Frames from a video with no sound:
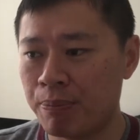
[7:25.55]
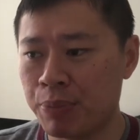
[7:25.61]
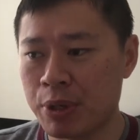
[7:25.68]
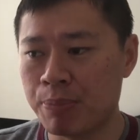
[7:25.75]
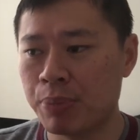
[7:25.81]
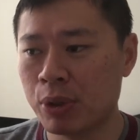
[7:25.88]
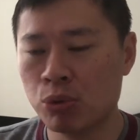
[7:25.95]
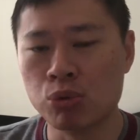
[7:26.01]

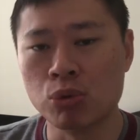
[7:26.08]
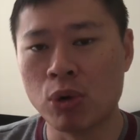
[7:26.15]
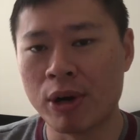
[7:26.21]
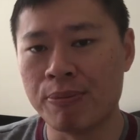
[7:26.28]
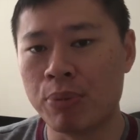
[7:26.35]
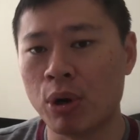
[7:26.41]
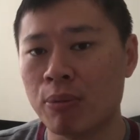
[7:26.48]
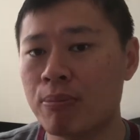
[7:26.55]
people who
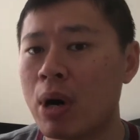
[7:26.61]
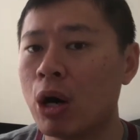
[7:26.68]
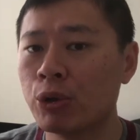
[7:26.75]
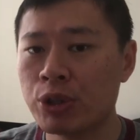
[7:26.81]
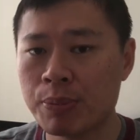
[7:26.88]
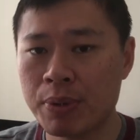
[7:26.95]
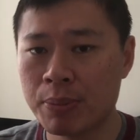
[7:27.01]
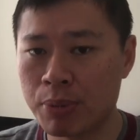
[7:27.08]
have bought
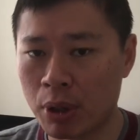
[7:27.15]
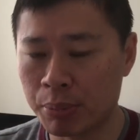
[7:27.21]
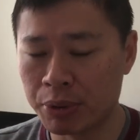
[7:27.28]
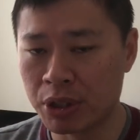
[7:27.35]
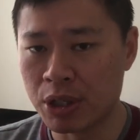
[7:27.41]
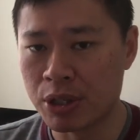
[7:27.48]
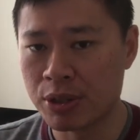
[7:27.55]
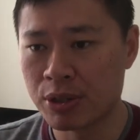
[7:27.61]
multiple
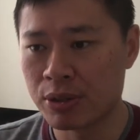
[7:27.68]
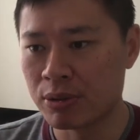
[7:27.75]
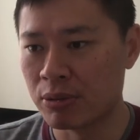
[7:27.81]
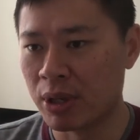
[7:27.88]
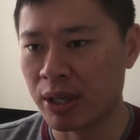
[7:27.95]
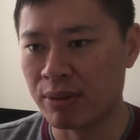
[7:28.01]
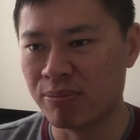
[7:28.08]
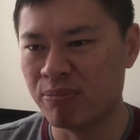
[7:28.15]
properties,
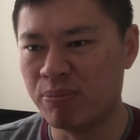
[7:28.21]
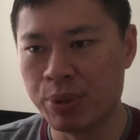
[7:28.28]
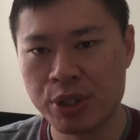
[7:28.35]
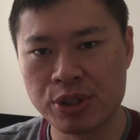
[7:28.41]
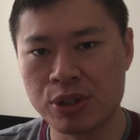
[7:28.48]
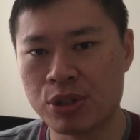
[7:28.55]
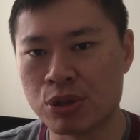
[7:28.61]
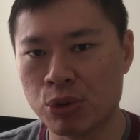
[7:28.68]
like
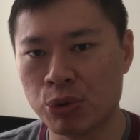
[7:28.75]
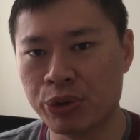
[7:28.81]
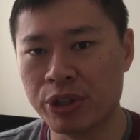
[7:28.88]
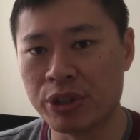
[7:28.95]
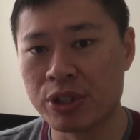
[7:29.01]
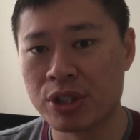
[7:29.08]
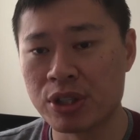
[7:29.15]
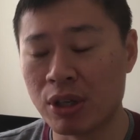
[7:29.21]
business
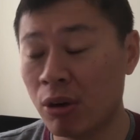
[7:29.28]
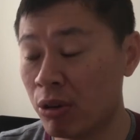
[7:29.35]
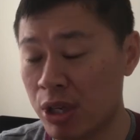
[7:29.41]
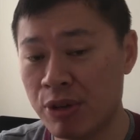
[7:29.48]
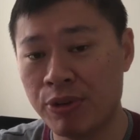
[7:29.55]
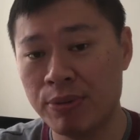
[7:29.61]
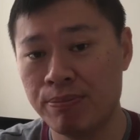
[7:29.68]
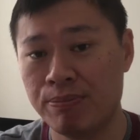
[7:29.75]
owners or
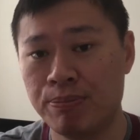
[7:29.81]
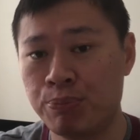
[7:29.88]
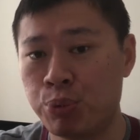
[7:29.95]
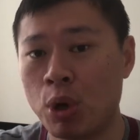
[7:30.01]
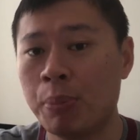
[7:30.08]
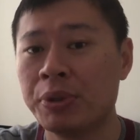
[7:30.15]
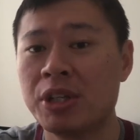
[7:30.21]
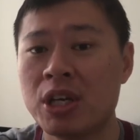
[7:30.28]
even
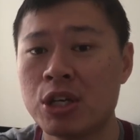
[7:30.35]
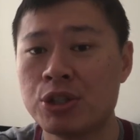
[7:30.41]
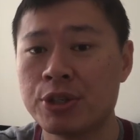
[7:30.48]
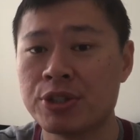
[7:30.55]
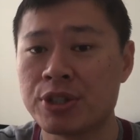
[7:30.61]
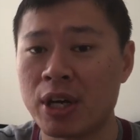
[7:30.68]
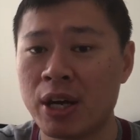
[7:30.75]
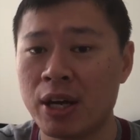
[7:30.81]
property
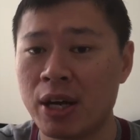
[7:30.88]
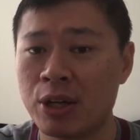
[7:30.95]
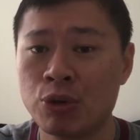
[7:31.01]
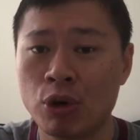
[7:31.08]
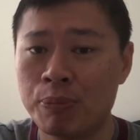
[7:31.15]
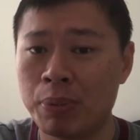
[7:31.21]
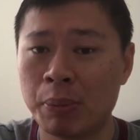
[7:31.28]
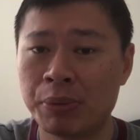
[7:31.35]
agents. I
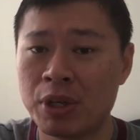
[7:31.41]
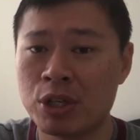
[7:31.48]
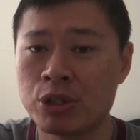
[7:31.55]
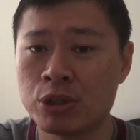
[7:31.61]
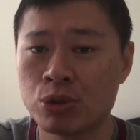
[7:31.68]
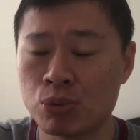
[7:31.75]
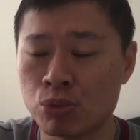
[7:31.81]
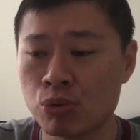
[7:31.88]
know of property
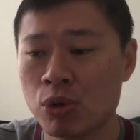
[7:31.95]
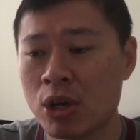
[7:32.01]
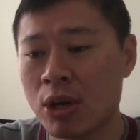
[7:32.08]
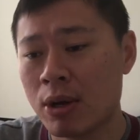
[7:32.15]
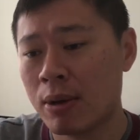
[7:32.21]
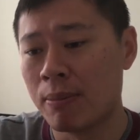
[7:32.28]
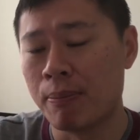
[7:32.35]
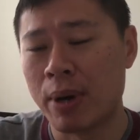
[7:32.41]
agents who
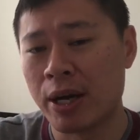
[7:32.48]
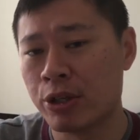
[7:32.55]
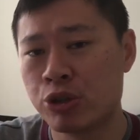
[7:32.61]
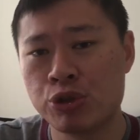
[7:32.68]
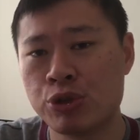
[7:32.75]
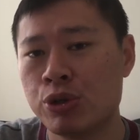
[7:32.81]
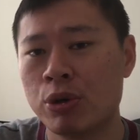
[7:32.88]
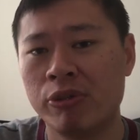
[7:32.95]
buy
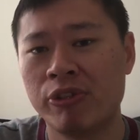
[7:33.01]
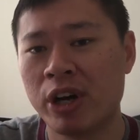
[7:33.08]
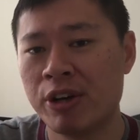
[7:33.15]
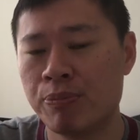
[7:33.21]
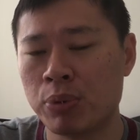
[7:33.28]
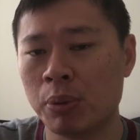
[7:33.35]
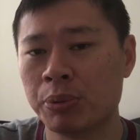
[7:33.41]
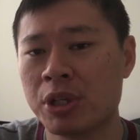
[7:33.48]
3 or
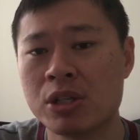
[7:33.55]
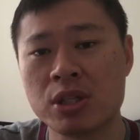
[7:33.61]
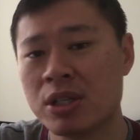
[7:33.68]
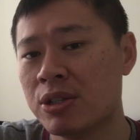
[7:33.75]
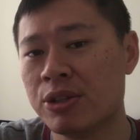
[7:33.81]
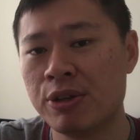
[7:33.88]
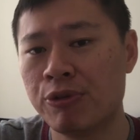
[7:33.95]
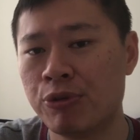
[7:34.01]
5 properties
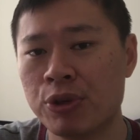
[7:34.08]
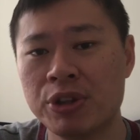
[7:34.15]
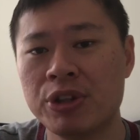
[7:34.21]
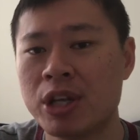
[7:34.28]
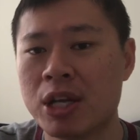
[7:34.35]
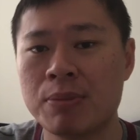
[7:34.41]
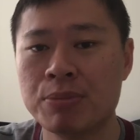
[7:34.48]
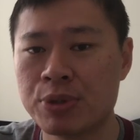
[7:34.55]
in different
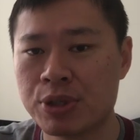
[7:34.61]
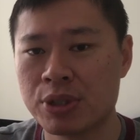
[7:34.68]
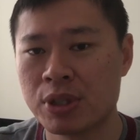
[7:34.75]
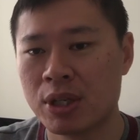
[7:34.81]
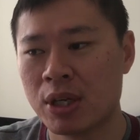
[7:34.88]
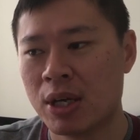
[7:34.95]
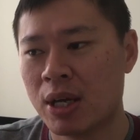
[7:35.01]
names,